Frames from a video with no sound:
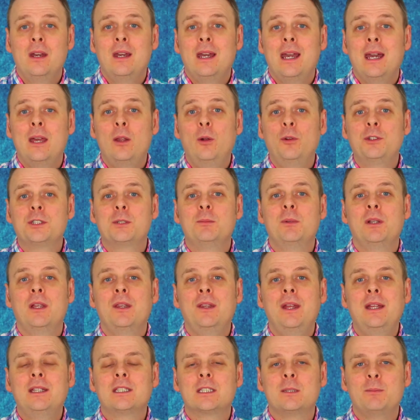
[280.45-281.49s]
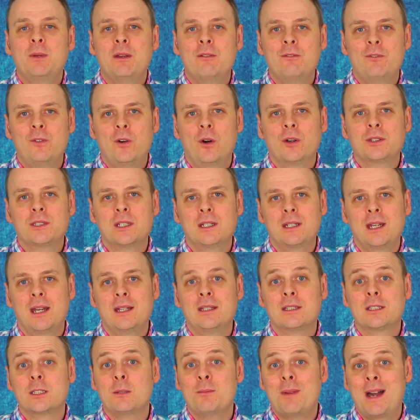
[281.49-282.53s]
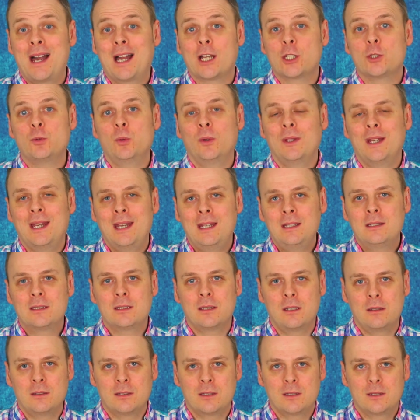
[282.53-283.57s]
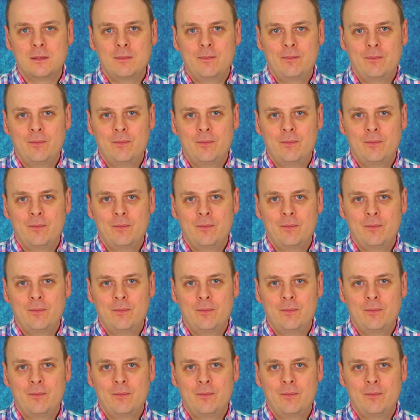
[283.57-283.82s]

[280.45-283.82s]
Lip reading: it ultimately needs to be invoked against some actual instance.